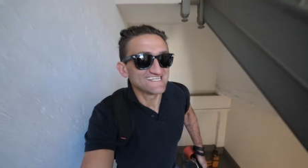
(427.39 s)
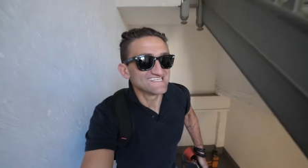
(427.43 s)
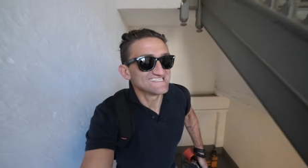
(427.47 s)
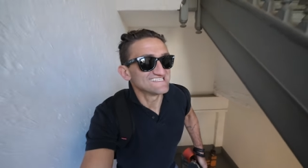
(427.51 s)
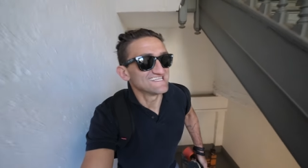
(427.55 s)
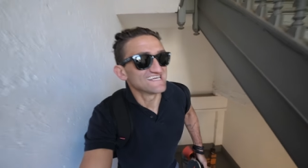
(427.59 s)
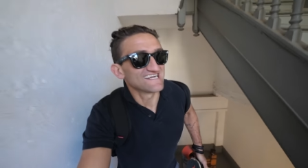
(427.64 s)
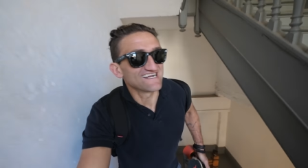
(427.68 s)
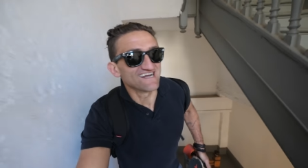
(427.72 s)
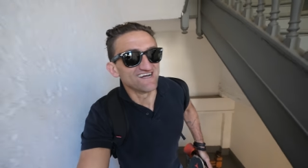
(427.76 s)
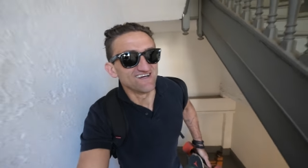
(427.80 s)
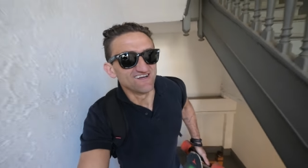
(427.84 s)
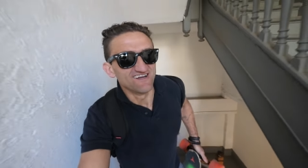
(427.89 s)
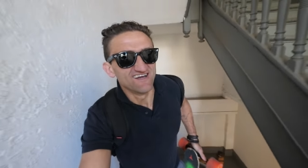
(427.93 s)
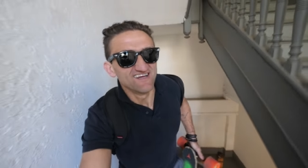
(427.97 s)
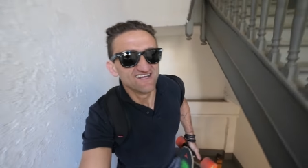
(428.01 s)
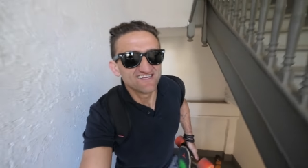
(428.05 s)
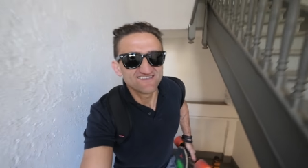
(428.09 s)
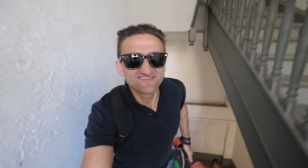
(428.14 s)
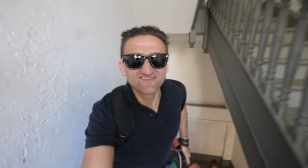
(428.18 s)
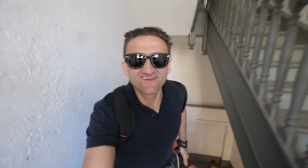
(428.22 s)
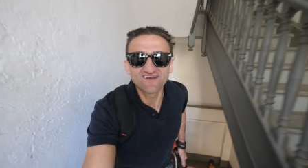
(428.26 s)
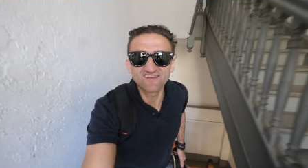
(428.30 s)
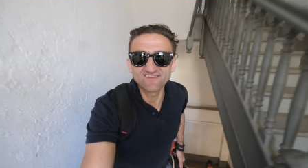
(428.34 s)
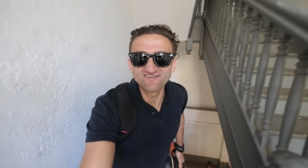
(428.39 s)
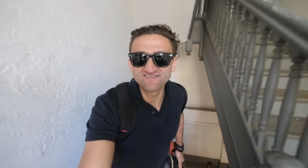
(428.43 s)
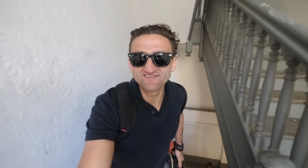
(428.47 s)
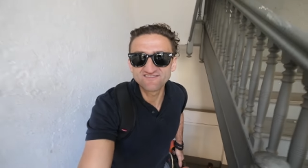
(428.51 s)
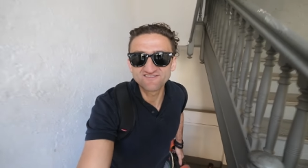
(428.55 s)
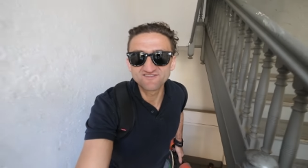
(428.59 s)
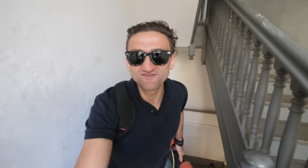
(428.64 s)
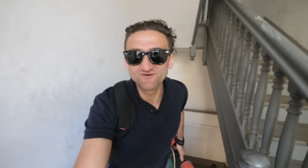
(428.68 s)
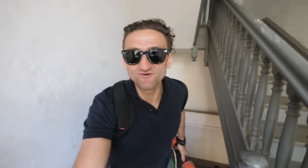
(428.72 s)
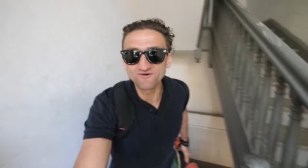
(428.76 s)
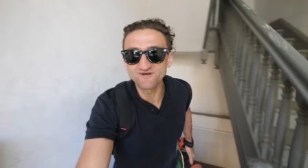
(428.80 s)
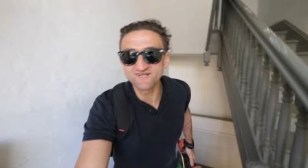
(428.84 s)
it's like a, it's like a
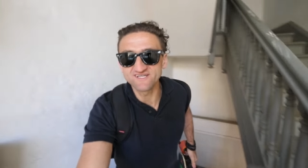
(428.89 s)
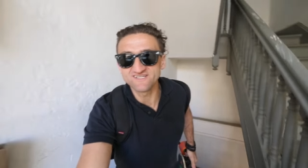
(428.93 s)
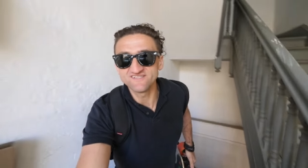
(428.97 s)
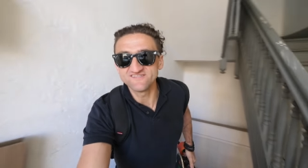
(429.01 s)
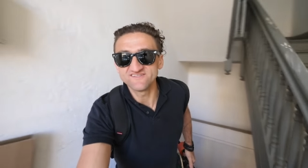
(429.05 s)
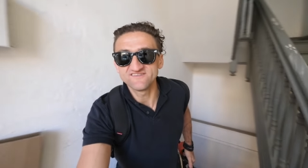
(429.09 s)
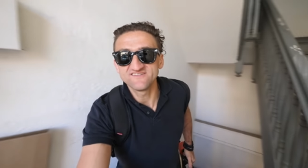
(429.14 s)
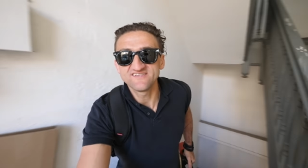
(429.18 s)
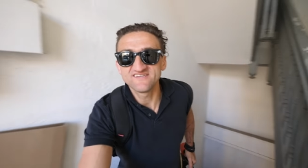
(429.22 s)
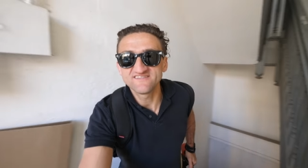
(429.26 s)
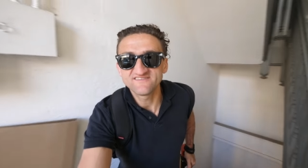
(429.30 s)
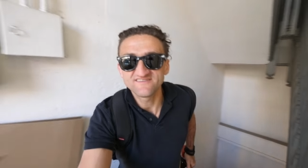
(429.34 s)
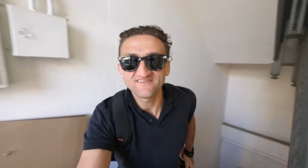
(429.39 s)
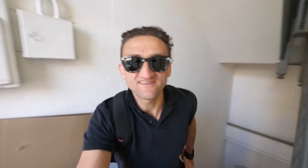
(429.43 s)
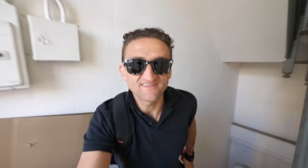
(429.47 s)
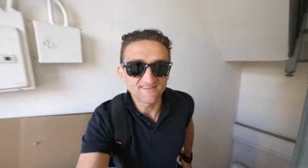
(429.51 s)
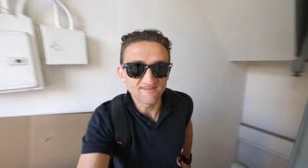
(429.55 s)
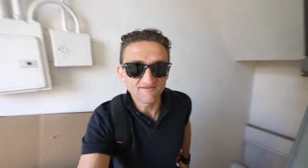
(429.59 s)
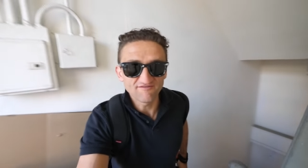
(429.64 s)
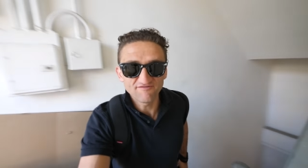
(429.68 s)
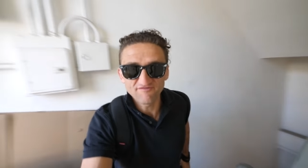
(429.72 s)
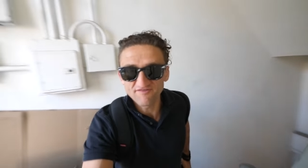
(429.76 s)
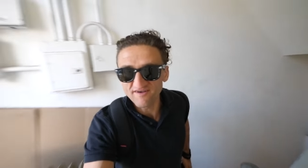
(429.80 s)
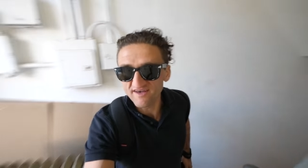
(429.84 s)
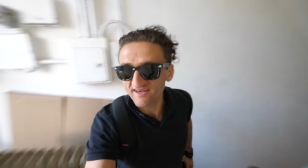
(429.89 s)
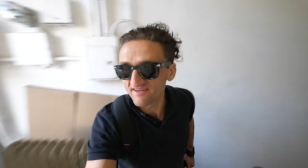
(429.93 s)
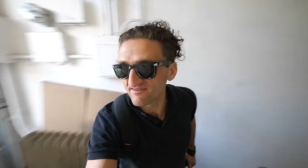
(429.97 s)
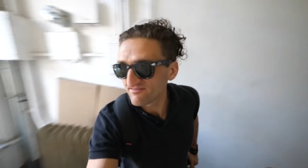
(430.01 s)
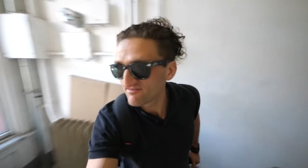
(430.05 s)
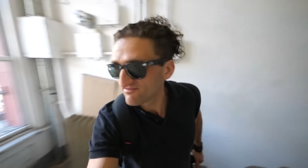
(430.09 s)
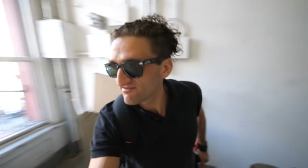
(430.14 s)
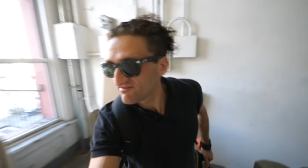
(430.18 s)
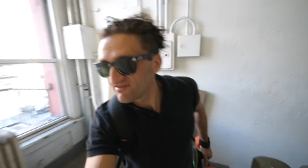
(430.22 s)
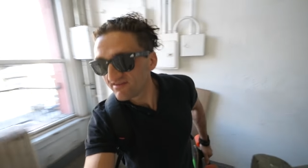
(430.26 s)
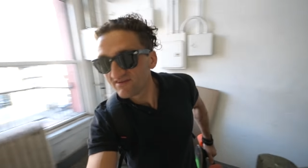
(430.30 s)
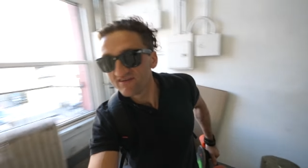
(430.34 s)
story just hits you in the
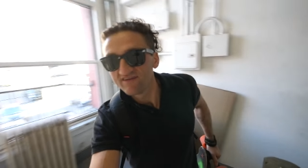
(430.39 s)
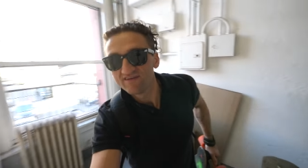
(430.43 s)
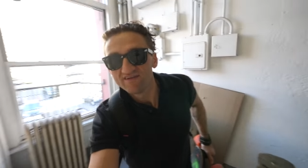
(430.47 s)
face.